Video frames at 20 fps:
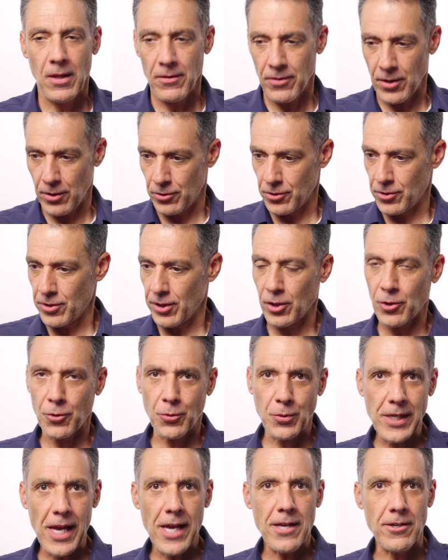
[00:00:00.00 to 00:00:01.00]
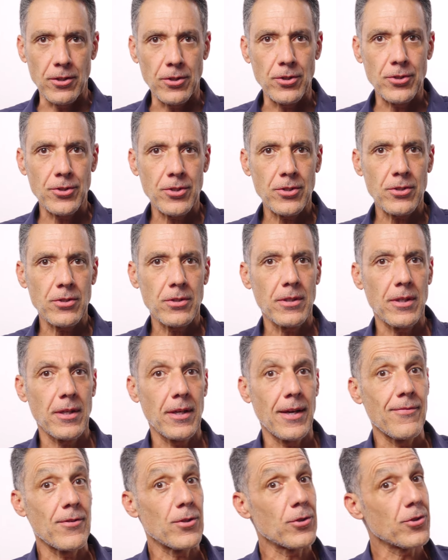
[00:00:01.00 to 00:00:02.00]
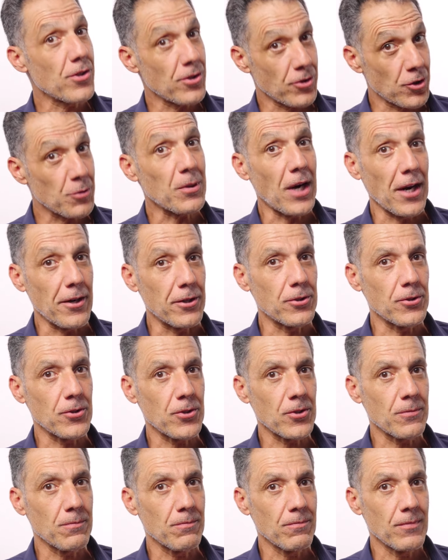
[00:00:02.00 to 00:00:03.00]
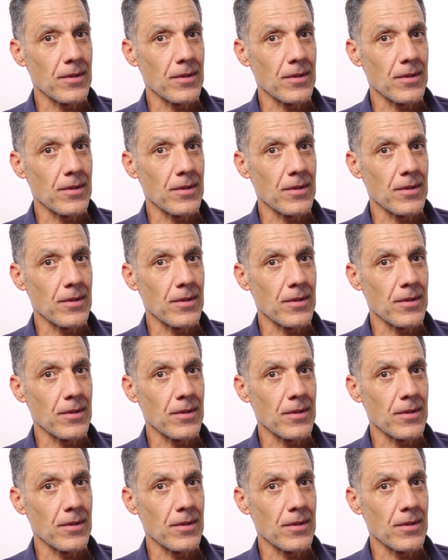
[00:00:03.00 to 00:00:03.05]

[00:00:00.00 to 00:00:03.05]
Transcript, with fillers: There's the creators and there's the spreaders.